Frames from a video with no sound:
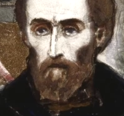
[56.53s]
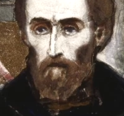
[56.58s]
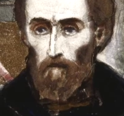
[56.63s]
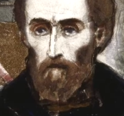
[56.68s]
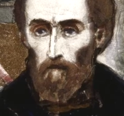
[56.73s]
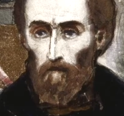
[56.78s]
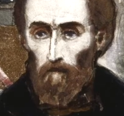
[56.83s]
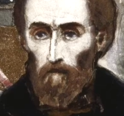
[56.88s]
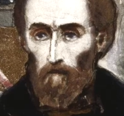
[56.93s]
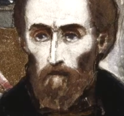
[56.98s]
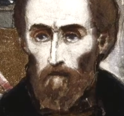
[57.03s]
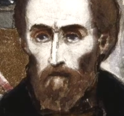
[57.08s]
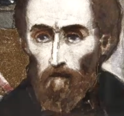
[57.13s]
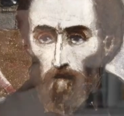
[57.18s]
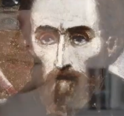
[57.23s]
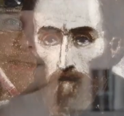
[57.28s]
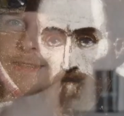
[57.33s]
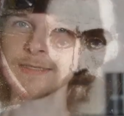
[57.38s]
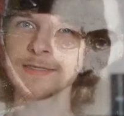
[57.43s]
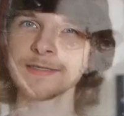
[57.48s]
He knew at
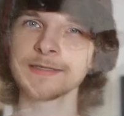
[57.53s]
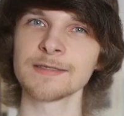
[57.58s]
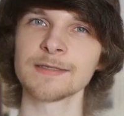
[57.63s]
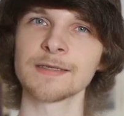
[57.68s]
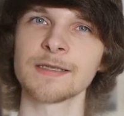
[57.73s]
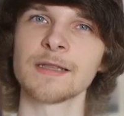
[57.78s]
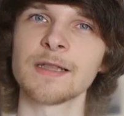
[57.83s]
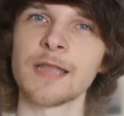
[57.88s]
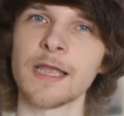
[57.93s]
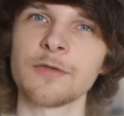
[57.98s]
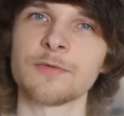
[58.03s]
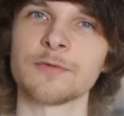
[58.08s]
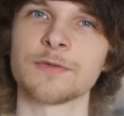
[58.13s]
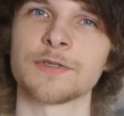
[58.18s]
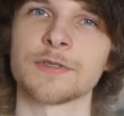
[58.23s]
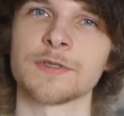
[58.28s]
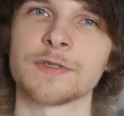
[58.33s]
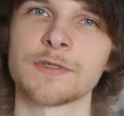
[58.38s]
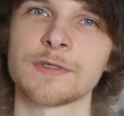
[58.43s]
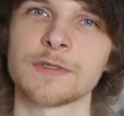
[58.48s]
least 6
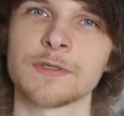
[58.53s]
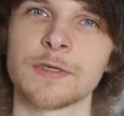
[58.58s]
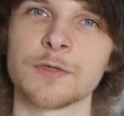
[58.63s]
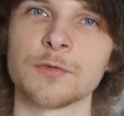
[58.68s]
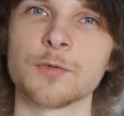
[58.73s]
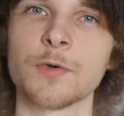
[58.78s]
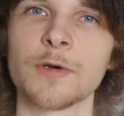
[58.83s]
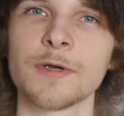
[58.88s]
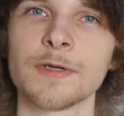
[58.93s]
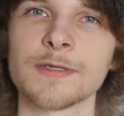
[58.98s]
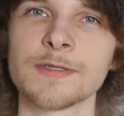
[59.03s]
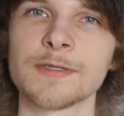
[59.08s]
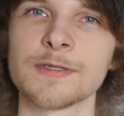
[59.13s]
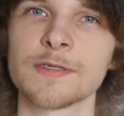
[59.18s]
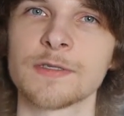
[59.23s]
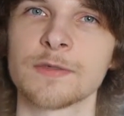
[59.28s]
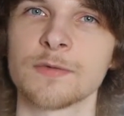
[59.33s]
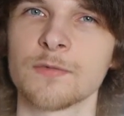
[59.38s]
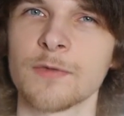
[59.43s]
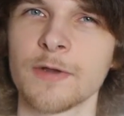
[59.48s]
languages and
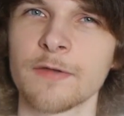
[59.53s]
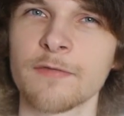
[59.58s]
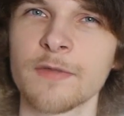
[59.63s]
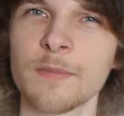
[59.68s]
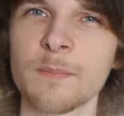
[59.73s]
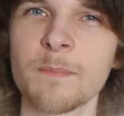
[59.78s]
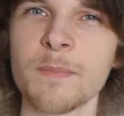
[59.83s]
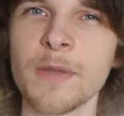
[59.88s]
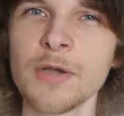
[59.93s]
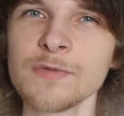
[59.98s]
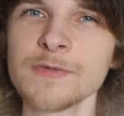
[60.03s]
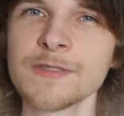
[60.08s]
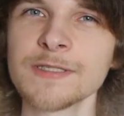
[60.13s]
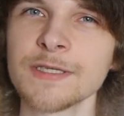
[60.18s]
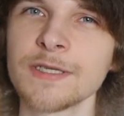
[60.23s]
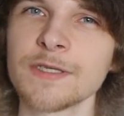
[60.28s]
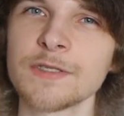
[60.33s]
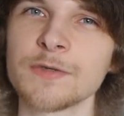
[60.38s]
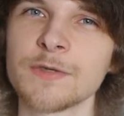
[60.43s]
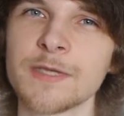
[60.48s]
was one of the most
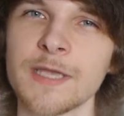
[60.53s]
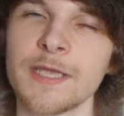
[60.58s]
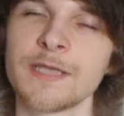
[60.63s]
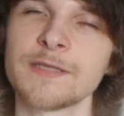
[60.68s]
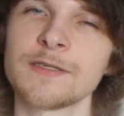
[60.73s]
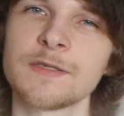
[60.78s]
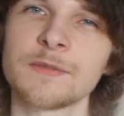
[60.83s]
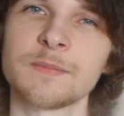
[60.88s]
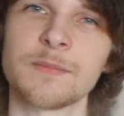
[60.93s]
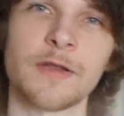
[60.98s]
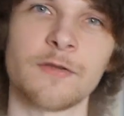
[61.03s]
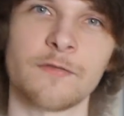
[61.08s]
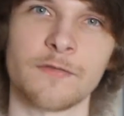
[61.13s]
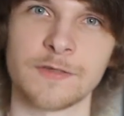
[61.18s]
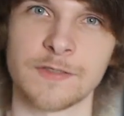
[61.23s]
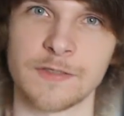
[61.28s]
educated men of the